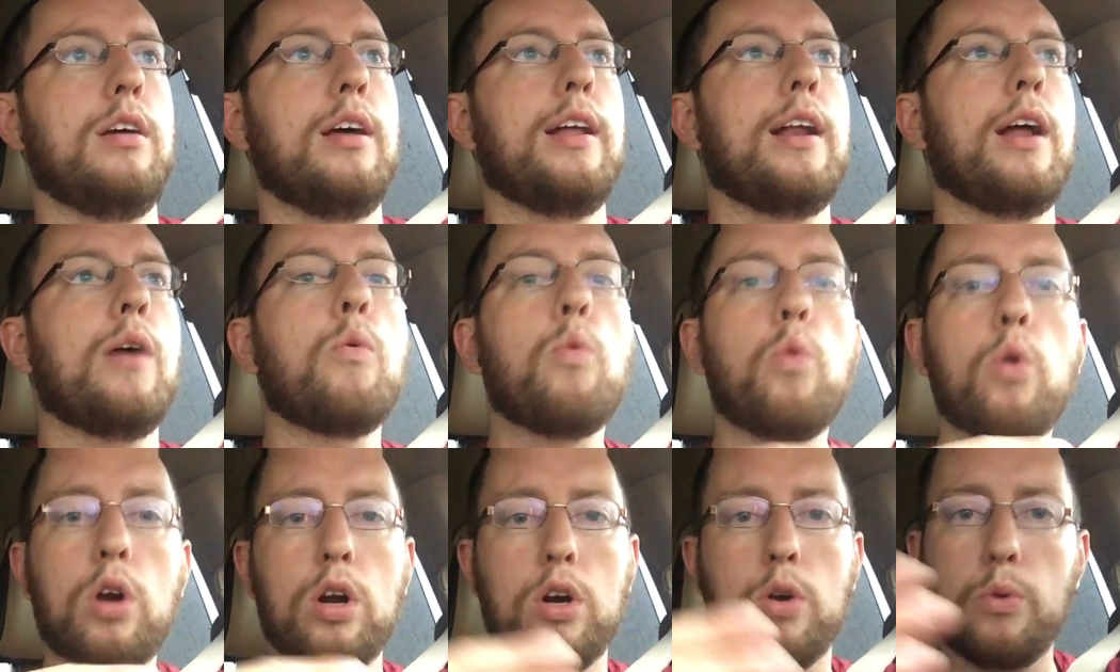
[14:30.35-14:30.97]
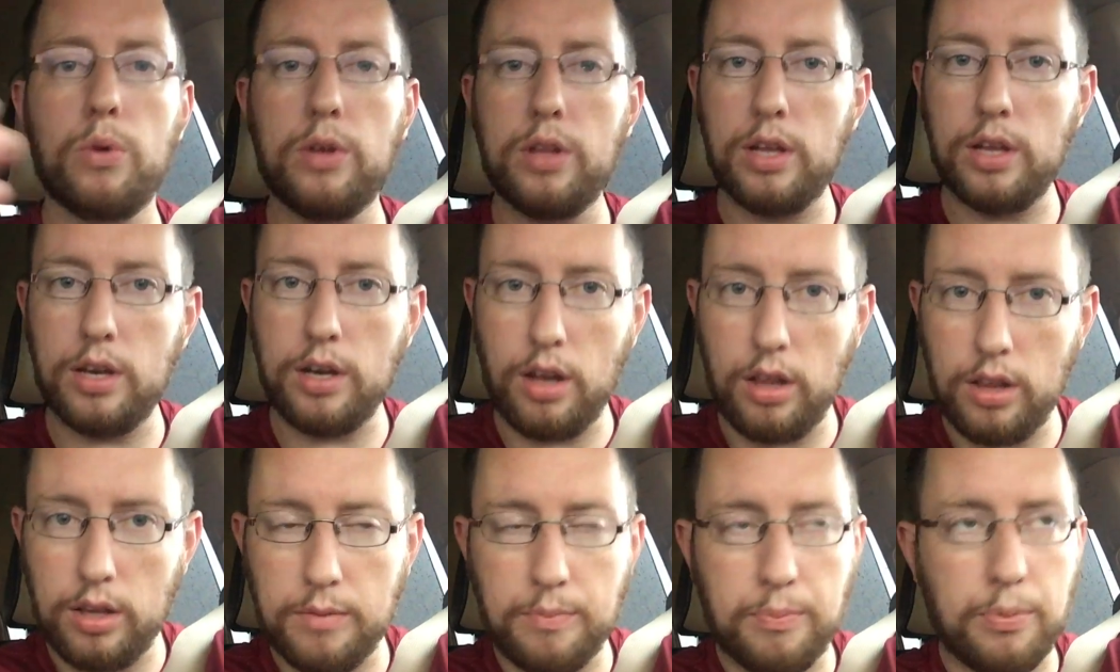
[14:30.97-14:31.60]
I work with
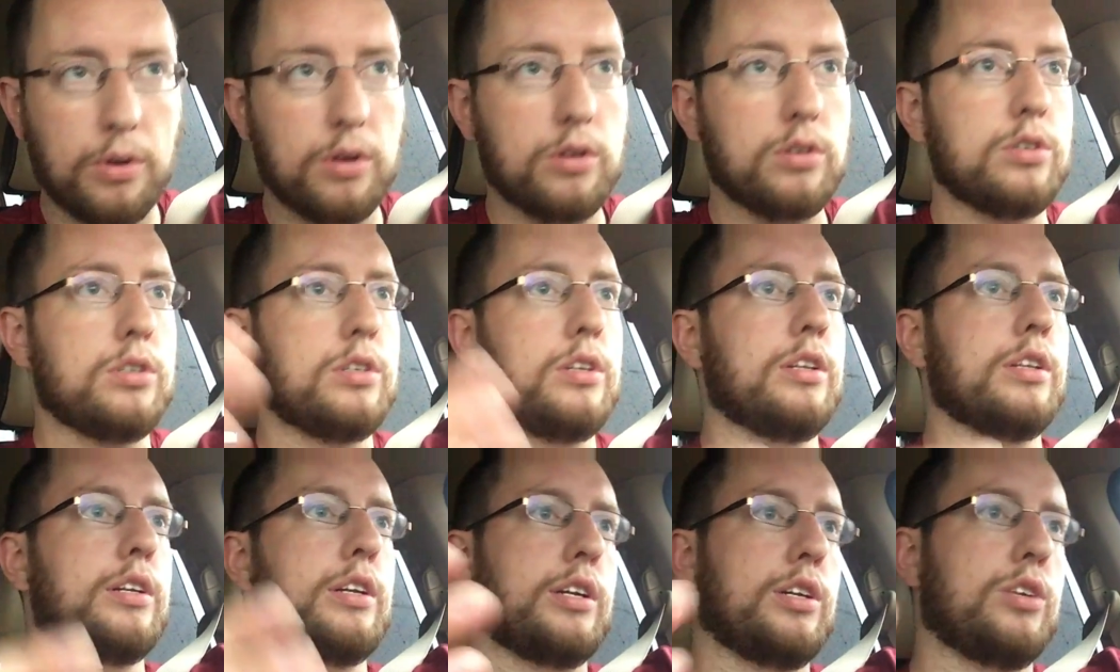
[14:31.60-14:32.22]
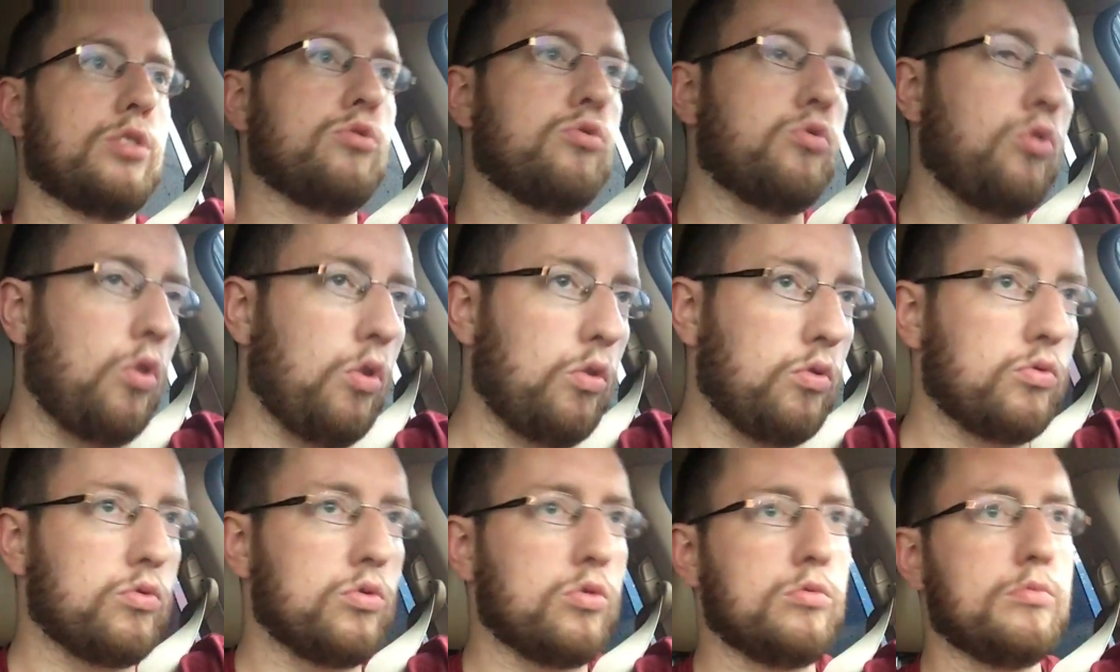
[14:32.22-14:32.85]
another person in the
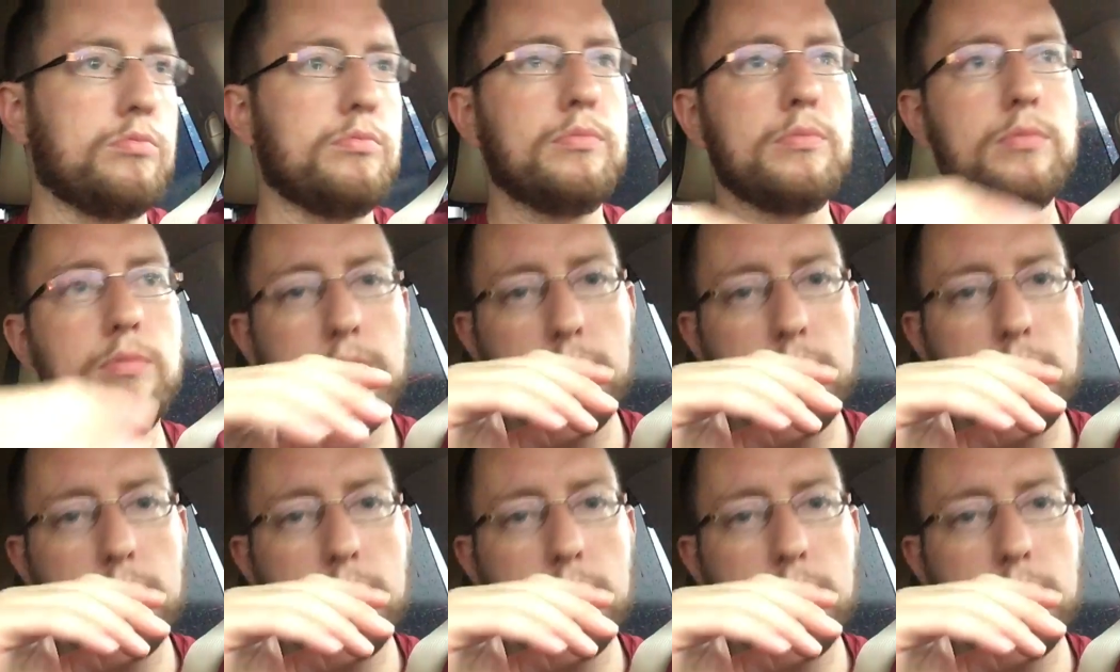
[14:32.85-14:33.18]
control room.